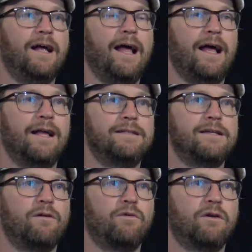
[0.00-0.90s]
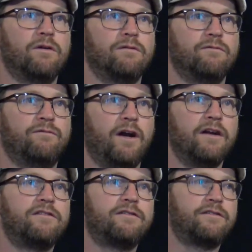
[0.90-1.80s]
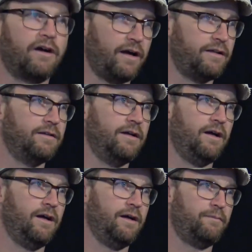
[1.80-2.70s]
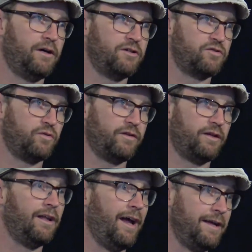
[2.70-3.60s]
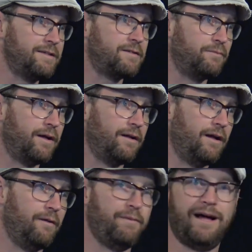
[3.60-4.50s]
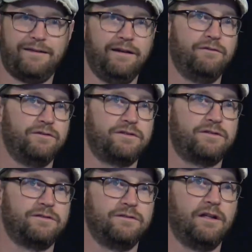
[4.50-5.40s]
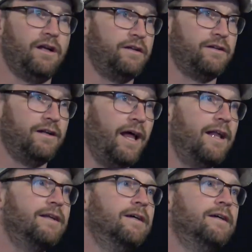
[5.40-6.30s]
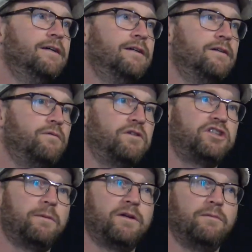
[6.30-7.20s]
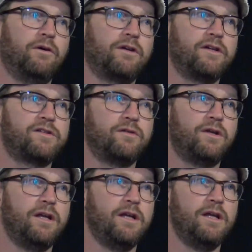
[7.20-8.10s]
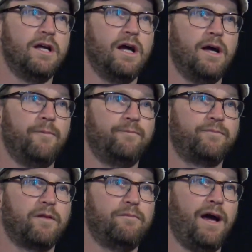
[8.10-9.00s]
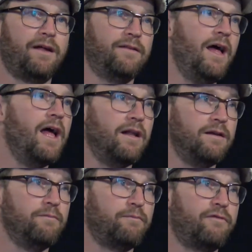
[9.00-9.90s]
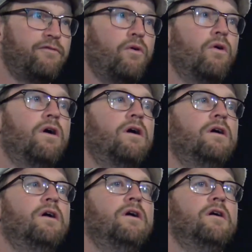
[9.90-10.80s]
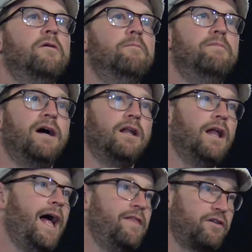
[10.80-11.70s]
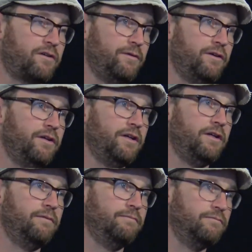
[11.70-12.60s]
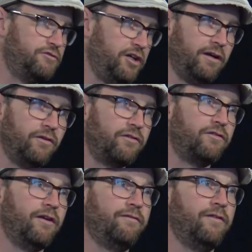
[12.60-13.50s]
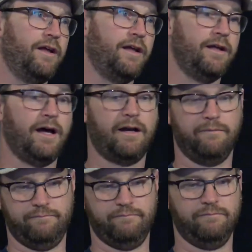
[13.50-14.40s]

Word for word: and uh, we were very tight uh, partners with Aliant. Uh, back then it was Aliant.net with Chuba Demokas. So he, um, back then, before Bell had their community channels and stuff, they had a